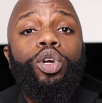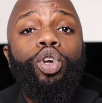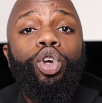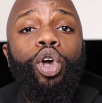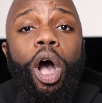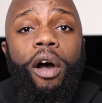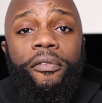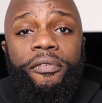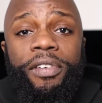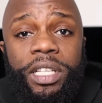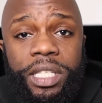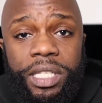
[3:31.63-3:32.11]

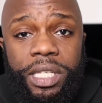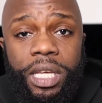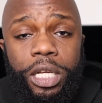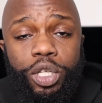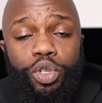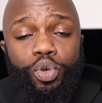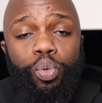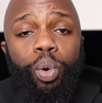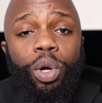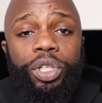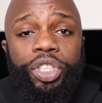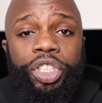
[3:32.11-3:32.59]

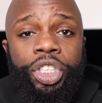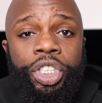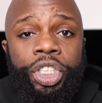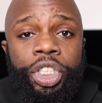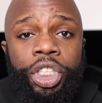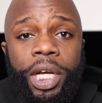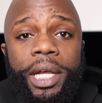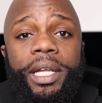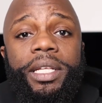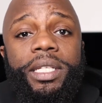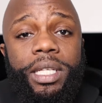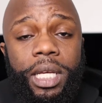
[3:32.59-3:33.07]
Kovacic was
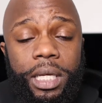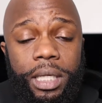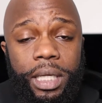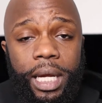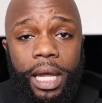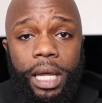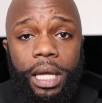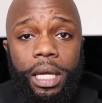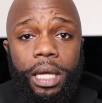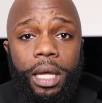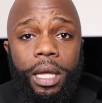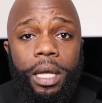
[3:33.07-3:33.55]
shit
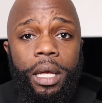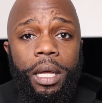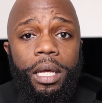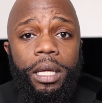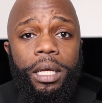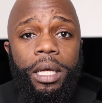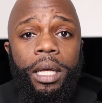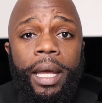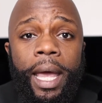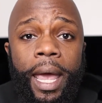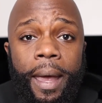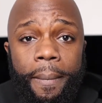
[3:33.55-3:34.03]
today.
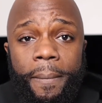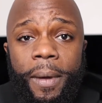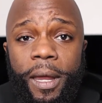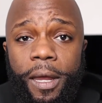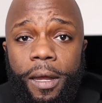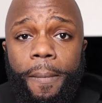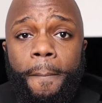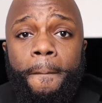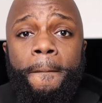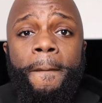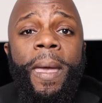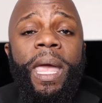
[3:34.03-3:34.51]
You get
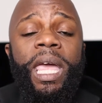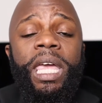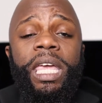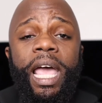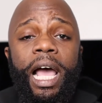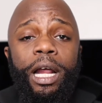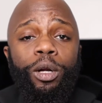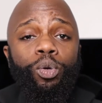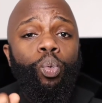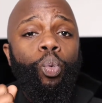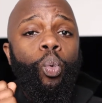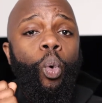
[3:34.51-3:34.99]
me? He
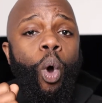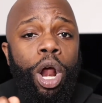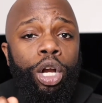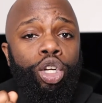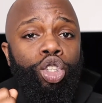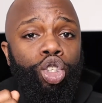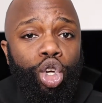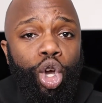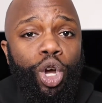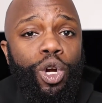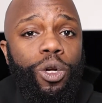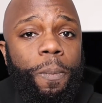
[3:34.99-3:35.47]
had
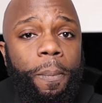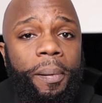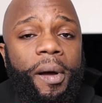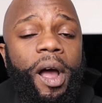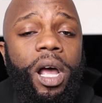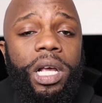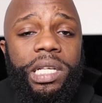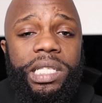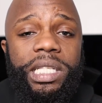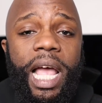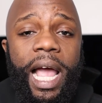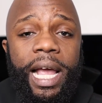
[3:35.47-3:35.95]
one good
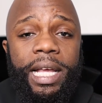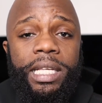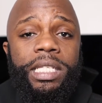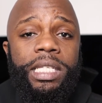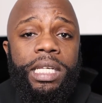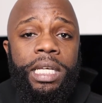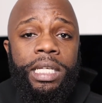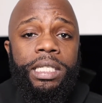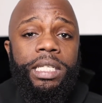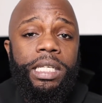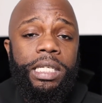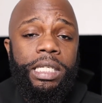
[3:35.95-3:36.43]
pass that I
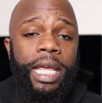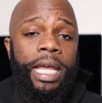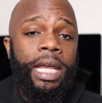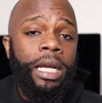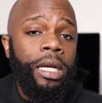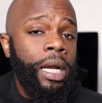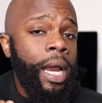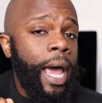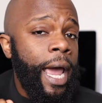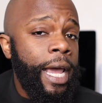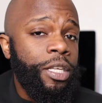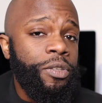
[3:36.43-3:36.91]
seen today.
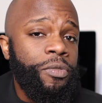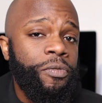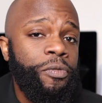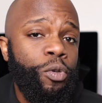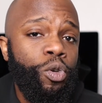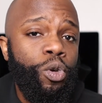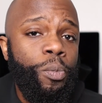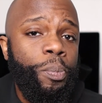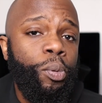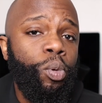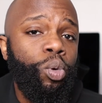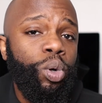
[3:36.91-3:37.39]
Nice
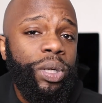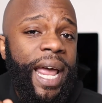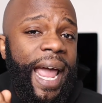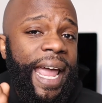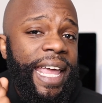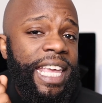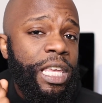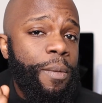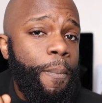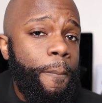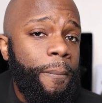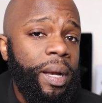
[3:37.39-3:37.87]
through ball that
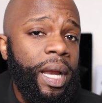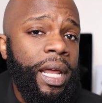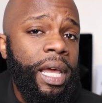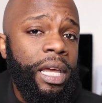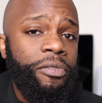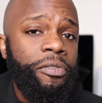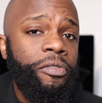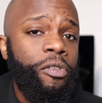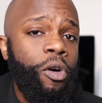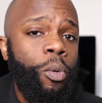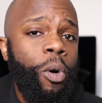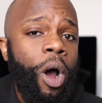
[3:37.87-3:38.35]
he
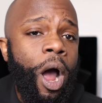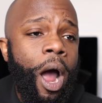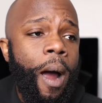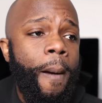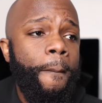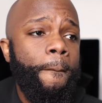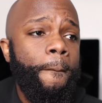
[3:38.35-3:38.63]
played for